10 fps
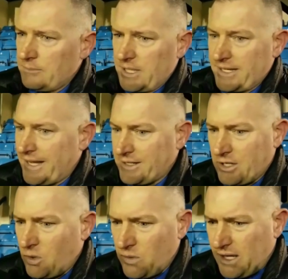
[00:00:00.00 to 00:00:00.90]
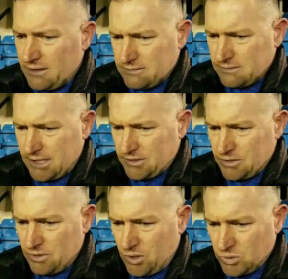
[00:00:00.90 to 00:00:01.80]
Again, a goal that the last
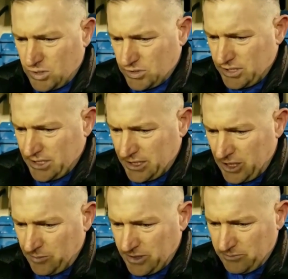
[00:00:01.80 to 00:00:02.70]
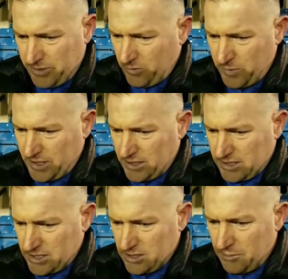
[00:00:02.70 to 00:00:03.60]
two goals we've conceded at home have been in the
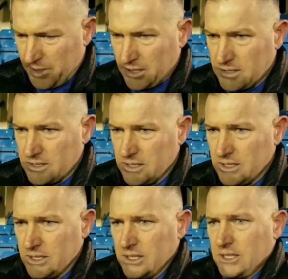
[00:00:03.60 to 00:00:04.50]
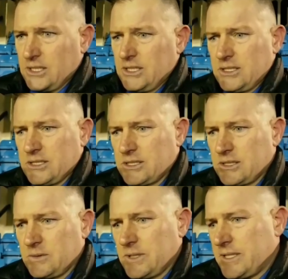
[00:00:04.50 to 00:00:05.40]
6-yard box.
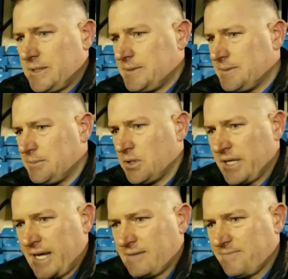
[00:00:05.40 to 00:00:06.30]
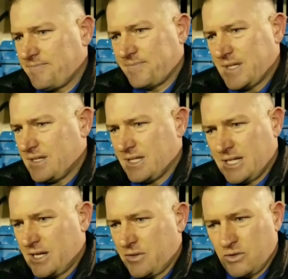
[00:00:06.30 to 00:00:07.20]
So, but again, you
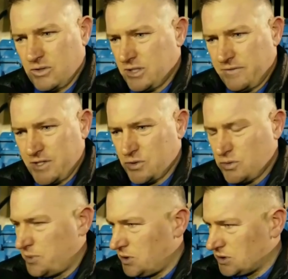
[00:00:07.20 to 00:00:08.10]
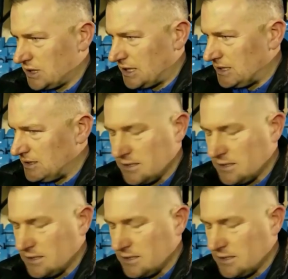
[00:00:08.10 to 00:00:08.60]
know, I thought the officials were poor today.